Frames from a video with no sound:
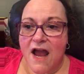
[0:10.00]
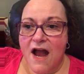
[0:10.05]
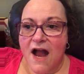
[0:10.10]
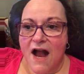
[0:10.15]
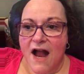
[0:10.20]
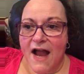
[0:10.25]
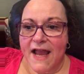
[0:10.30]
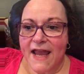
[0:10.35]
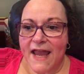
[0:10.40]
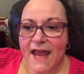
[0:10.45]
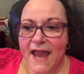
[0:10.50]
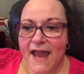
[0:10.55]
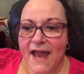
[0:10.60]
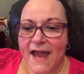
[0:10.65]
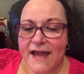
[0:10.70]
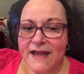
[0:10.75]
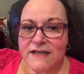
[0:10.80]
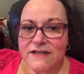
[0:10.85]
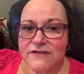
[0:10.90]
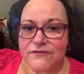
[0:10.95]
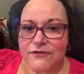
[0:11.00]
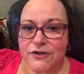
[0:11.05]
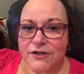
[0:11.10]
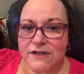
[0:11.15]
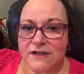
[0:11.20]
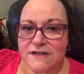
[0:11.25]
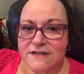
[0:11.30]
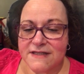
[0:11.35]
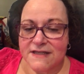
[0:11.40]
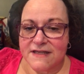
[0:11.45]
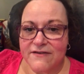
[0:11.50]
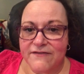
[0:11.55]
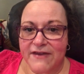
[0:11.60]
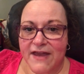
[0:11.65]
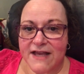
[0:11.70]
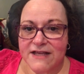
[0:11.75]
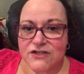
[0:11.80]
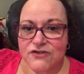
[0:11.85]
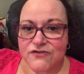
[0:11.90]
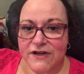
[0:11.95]
I had vertical sleeve
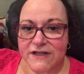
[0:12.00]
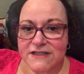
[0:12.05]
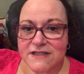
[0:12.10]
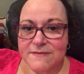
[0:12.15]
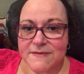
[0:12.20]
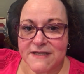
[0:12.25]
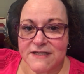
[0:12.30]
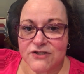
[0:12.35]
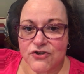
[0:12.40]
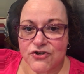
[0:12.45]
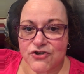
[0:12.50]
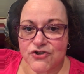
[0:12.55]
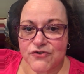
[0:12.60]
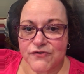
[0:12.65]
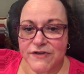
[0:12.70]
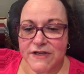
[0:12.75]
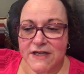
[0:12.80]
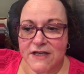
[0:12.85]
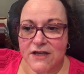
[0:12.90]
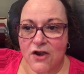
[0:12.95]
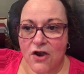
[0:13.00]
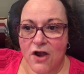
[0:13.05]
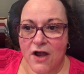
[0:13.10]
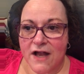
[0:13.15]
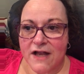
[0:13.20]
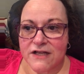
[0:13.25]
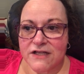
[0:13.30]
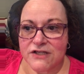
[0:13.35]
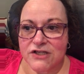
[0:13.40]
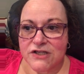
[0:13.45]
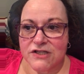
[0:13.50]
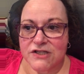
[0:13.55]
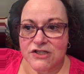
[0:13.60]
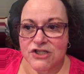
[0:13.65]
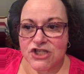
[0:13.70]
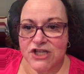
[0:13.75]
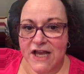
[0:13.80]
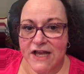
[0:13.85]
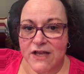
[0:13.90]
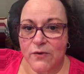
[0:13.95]
gastrectomy surgery on
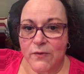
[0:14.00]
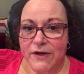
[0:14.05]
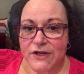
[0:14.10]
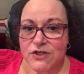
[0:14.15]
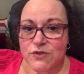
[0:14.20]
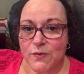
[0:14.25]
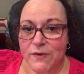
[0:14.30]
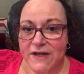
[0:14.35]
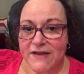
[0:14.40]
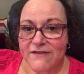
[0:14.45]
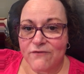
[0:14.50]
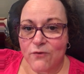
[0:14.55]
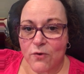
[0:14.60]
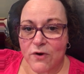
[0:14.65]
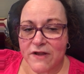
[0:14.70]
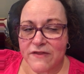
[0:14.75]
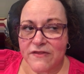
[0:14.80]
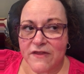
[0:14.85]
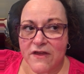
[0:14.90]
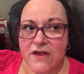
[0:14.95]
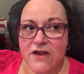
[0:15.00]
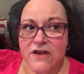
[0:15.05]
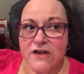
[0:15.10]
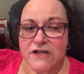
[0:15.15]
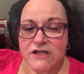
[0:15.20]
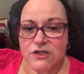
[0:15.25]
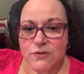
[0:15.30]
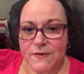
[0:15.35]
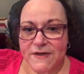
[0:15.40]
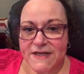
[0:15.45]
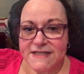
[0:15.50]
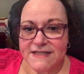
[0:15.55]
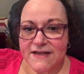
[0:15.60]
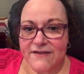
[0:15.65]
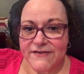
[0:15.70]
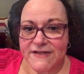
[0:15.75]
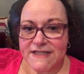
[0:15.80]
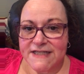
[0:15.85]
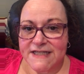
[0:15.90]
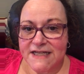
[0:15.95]
January 24th,
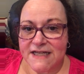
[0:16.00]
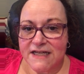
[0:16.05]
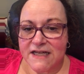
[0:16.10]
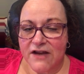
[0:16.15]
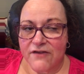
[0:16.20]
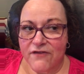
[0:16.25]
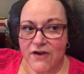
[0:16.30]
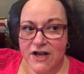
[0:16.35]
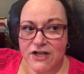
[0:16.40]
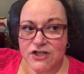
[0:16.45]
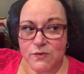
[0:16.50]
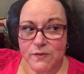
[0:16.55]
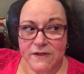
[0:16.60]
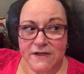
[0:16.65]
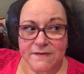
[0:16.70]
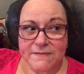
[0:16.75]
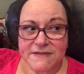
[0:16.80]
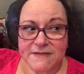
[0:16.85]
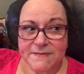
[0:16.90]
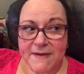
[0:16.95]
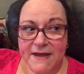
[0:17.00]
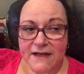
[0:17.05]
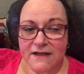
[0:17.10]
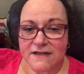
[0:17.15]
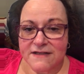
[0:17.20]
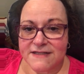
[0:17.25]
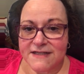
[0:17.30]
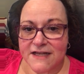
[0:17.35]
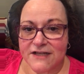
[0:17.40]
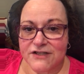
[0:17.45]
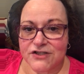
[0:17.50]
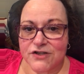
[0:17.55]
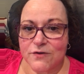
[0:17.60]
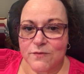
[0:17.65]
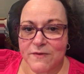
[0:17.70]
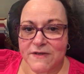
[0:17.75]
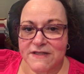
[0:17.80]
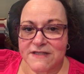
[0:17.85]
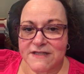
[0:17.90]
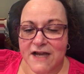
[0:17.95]
2017 at Roger Williams Medical
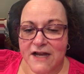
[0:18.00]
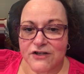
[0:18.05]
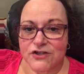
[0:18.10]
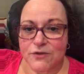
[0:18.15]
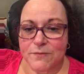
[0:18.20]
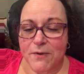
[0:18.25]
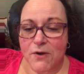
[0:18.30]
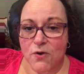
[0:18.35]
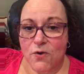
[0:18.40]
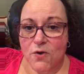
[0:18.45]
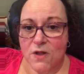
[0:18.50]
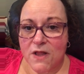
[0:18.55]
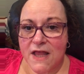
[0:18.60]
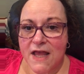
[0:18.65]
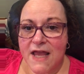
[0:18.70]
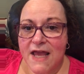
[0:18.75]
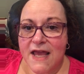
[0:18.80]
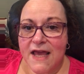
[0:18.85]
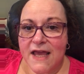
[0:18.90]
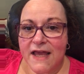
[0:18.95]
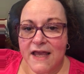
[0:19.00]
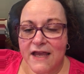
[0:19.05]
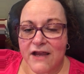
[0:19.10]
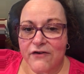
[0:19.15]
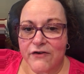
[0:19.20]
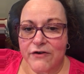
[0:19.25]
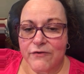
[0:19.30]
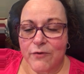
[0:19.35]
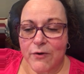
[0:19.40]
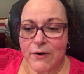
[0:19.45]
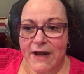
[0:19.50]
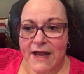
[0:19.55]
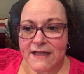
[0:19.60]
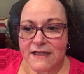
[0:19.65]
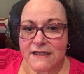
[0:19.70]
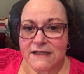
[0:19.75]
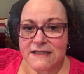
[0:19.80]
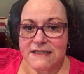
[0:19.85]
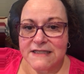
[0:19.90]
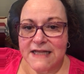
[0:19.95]
Center with Dr. Pohl here in Rhode
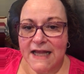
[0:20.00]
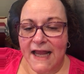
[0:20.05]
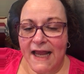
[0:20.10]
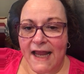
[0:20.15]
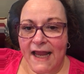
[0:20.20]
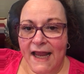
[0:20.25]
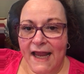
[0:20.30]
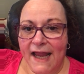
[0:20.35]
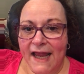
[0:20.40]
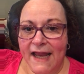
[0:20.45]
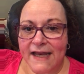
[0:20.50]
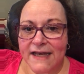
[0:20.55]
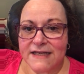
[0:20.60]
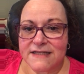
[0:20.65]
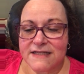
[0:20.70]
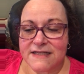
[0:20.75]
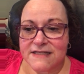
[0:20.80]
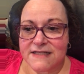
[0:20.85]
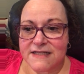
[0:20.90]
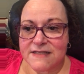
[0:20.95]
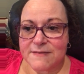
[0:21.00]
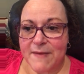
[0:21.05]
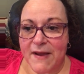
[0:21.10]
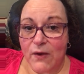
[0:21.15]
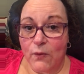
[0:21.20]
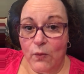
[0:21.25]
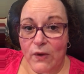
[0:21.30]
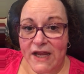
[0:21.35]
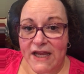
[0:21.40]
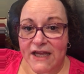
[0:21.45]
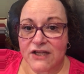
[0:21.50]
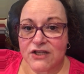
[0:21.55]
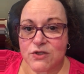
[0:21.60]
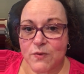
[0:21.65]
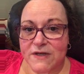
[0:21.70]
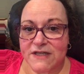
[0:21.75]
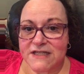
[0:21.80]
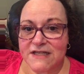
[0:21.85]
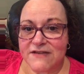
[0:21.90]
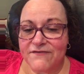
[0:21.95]
Island, and this is my week
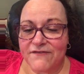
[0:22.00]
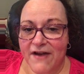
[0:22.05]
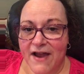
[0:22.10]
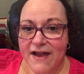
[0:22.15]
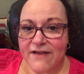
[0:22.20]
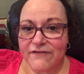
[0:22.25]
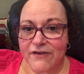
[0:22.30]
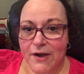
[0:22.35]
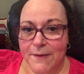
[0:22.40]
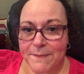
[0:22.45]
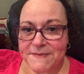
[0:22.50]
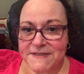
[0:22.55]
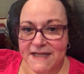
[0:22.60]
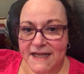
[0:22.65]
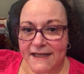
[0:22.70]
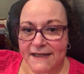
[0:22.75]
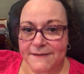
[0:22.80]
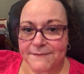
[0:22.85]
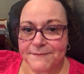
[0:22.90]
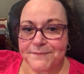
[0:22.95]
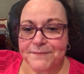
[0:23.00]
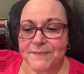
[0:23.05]
25 update.